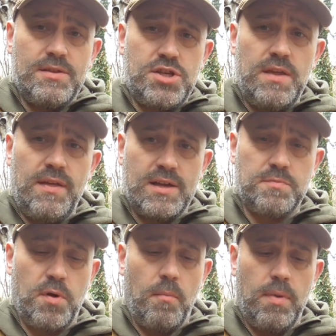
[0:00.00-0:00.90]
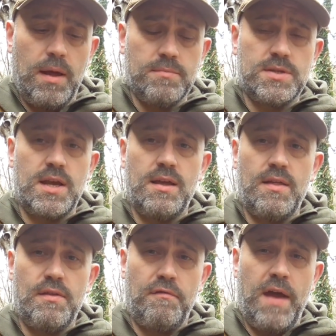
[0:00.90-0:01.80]
the sheath has problems.
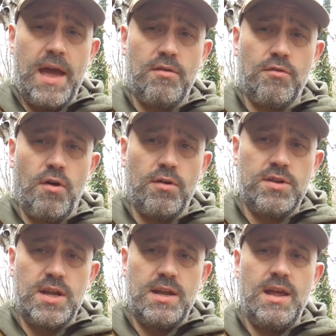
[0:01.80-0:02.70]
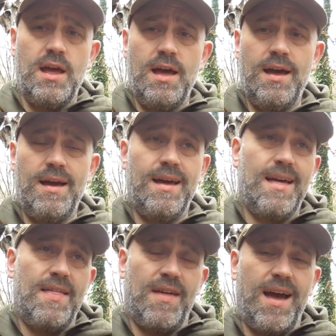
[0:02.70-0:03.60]
The ferro rod,
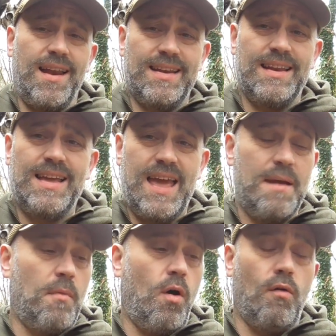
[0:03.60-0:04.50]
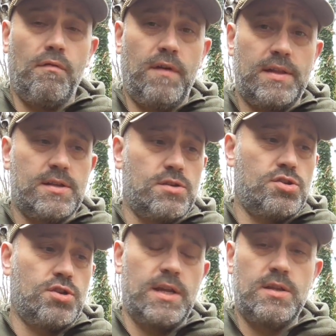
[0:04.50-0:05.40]
the handle came off it
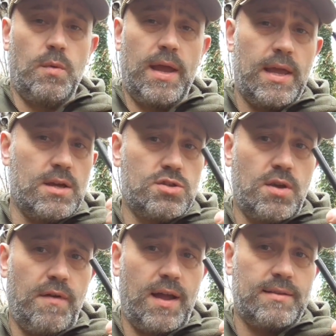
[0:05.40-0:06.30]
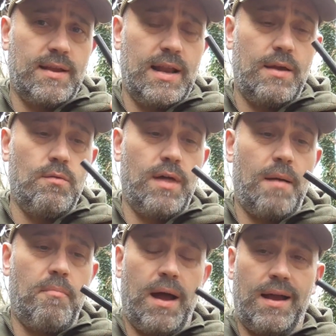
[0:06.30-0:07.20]
straight away, so I've had to glue
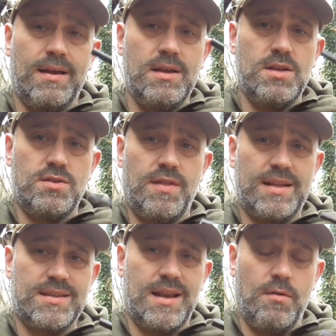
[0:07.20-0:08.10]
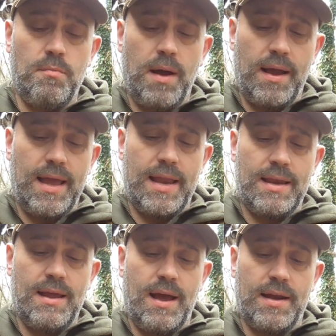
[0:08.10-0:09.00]
that back. So that's glued back
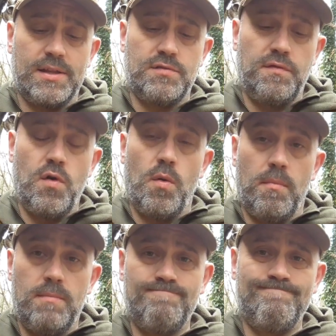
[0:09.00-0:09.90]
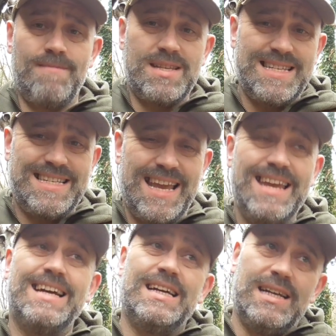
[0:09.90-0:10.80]
in and it's firm. As I
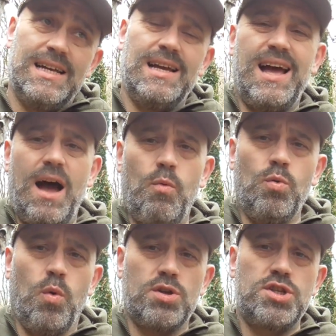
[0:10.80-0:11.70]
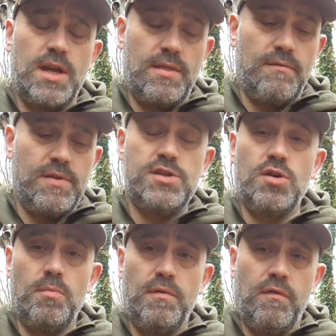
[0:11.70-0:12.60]
say, I would watch the other
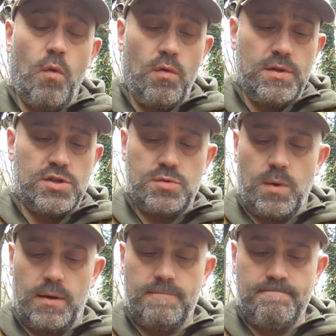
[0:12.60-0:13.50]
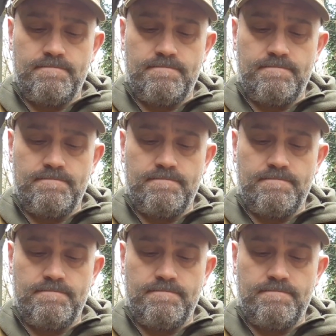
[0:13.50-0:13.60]
video before this one.